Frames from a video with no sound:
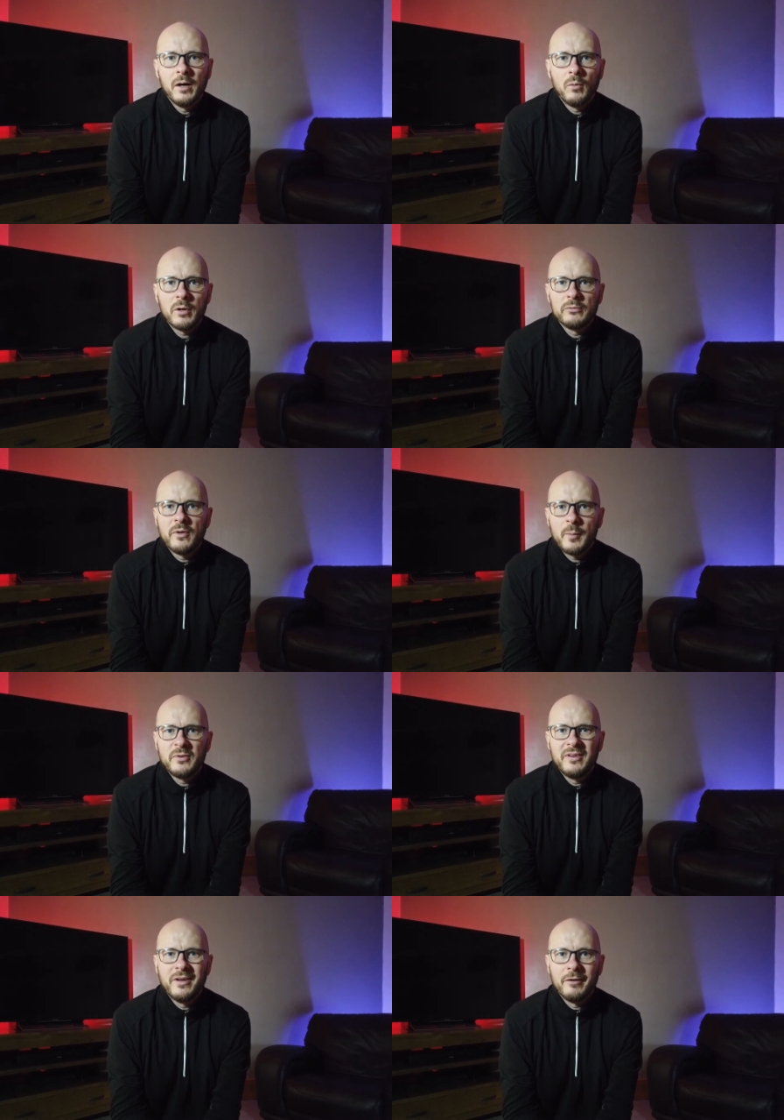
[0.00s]
Welcome to
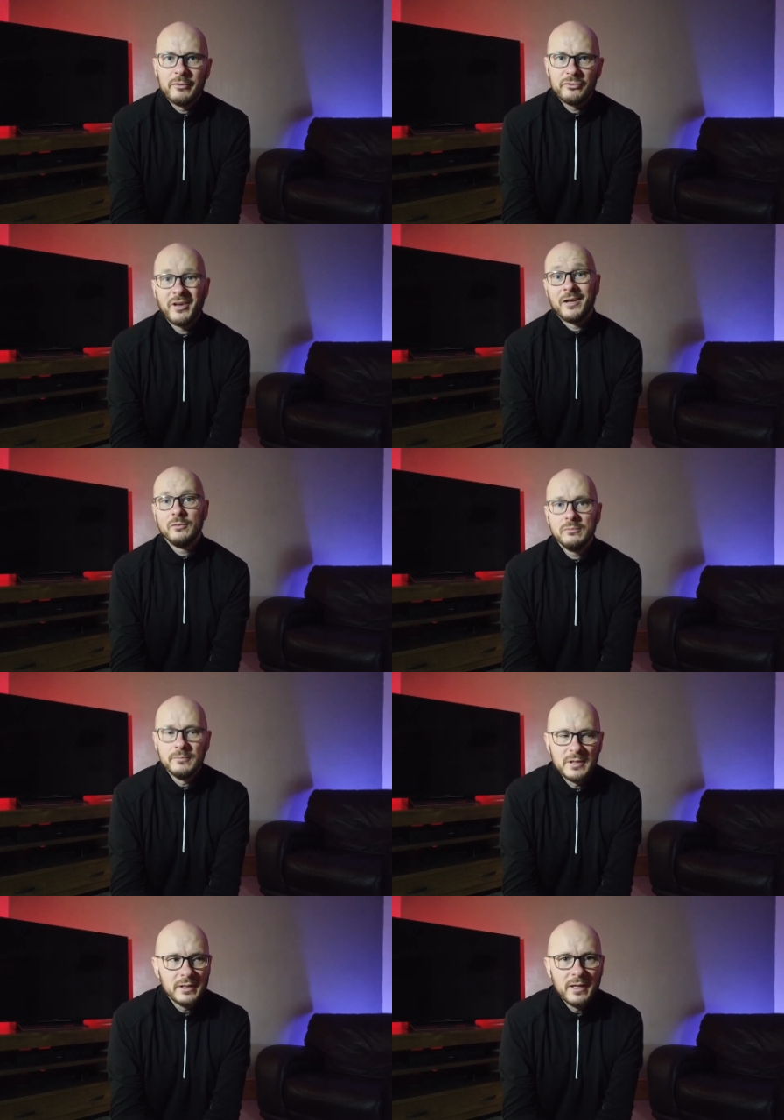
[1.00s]
Amputee Diaries channel.
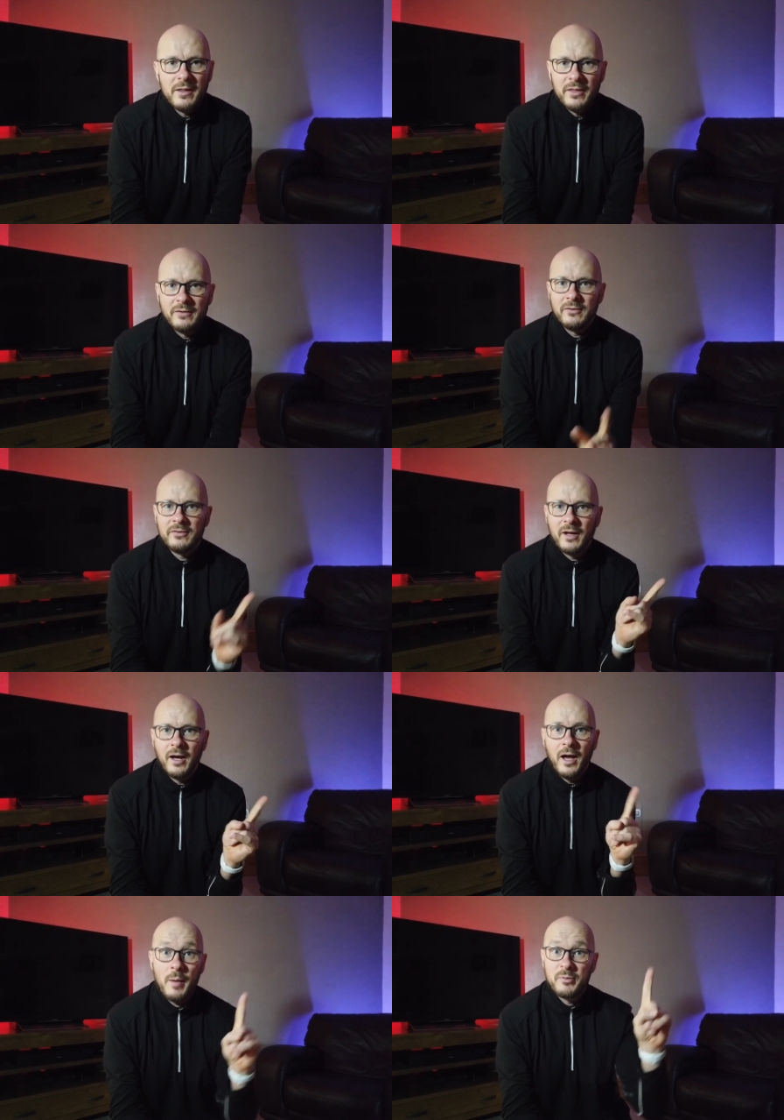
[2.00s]
This is
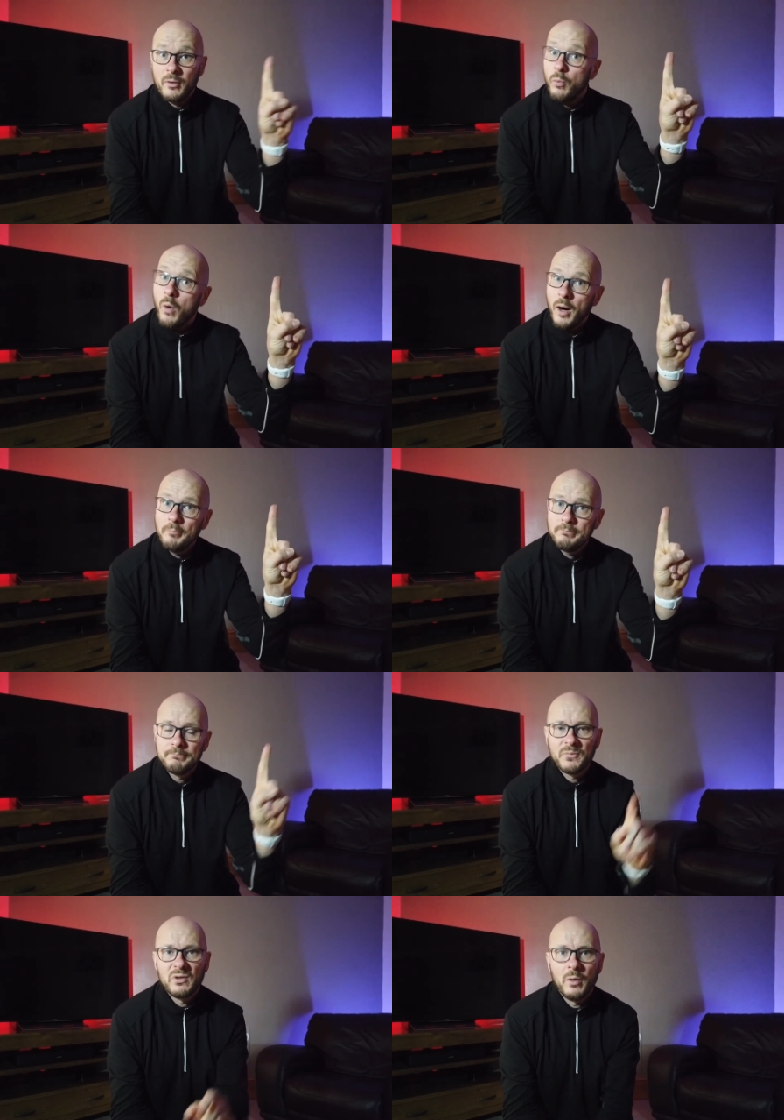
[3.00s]
episode 1,
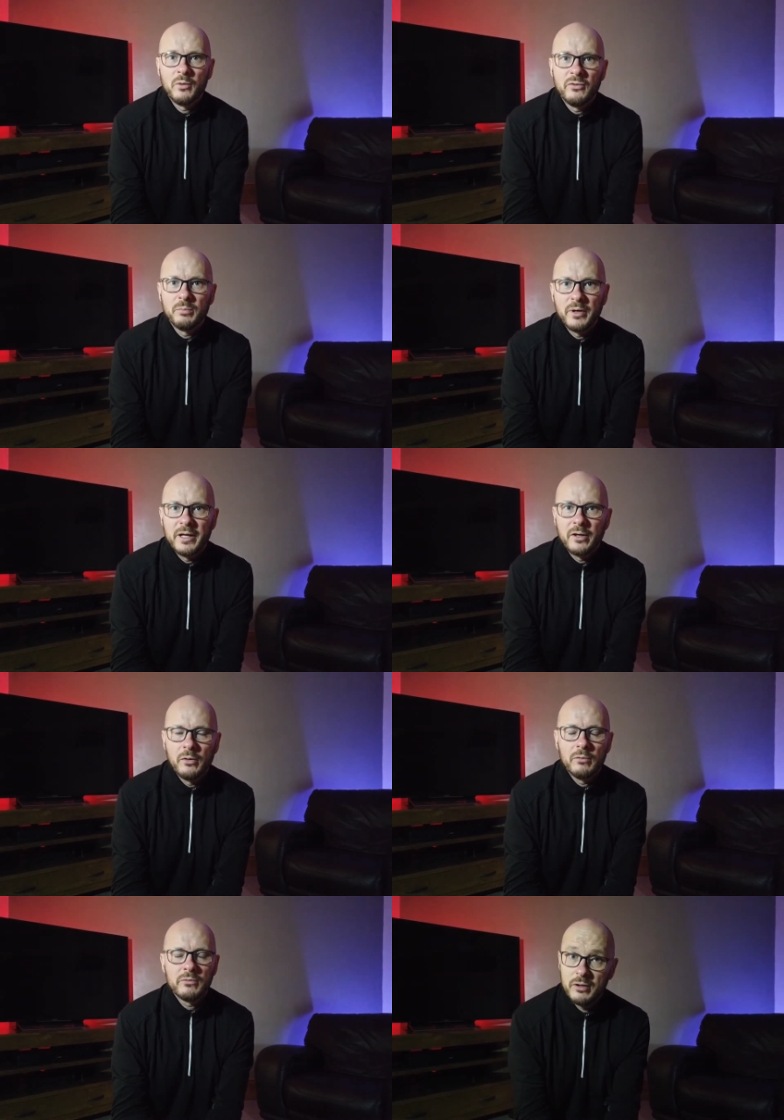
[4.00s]
which is pretty
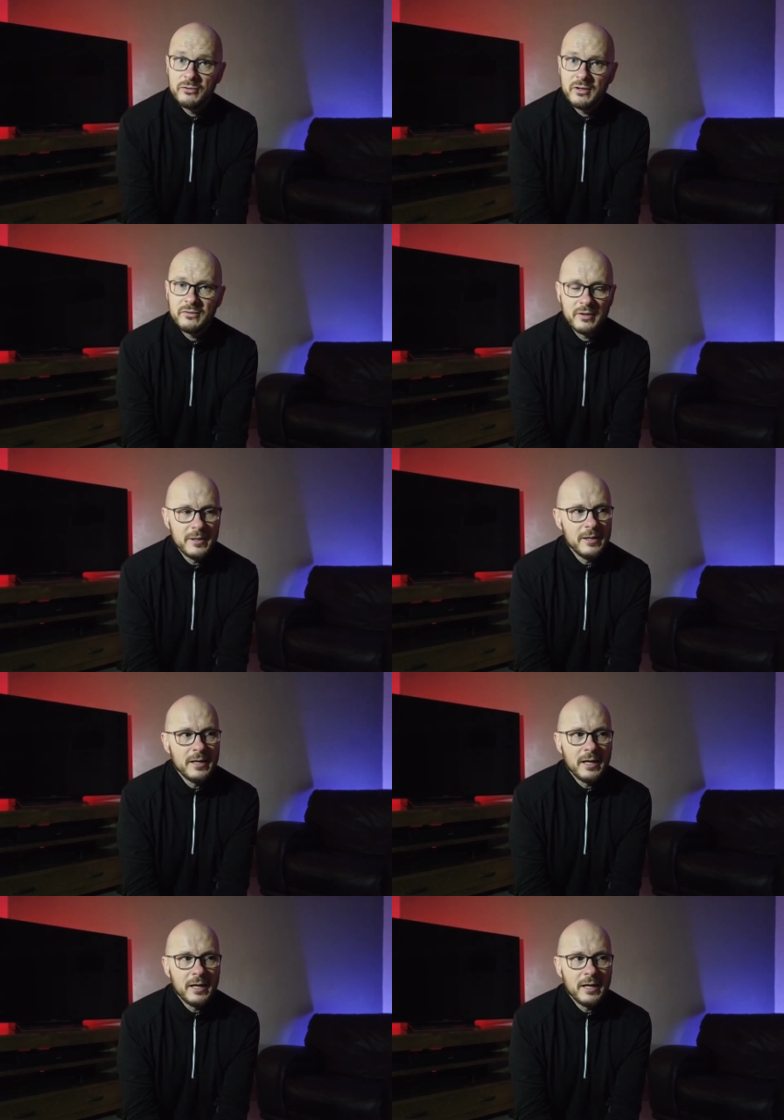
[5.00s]
cool. Apologies,